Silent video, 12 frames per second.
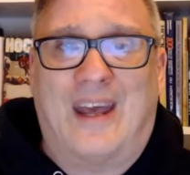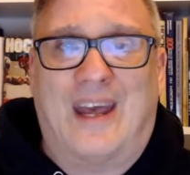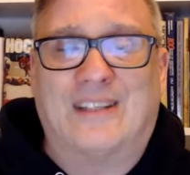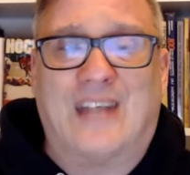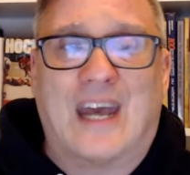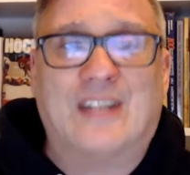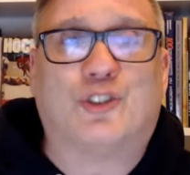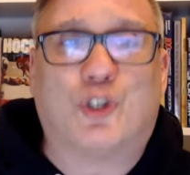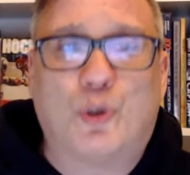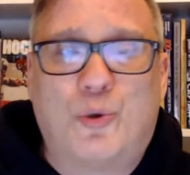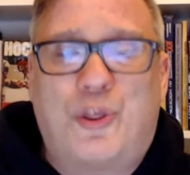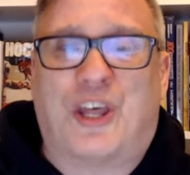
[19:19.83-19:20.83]
and
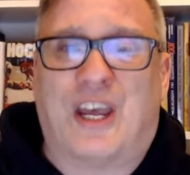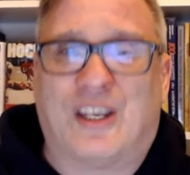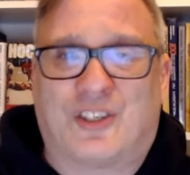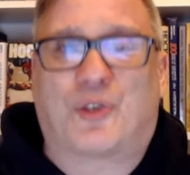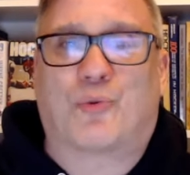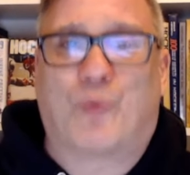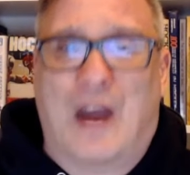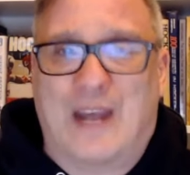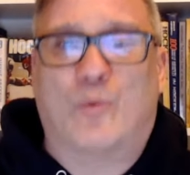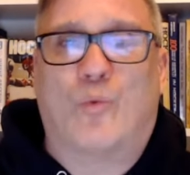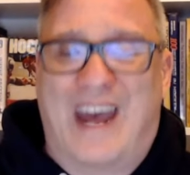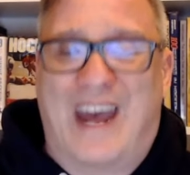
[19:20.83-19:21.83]
do things the
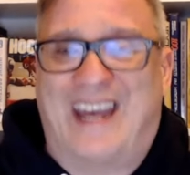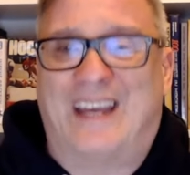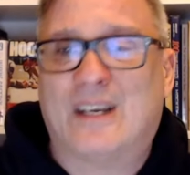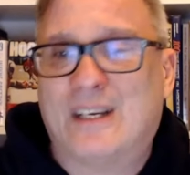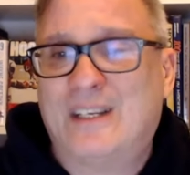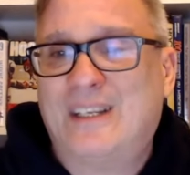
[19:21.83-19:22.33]
right way.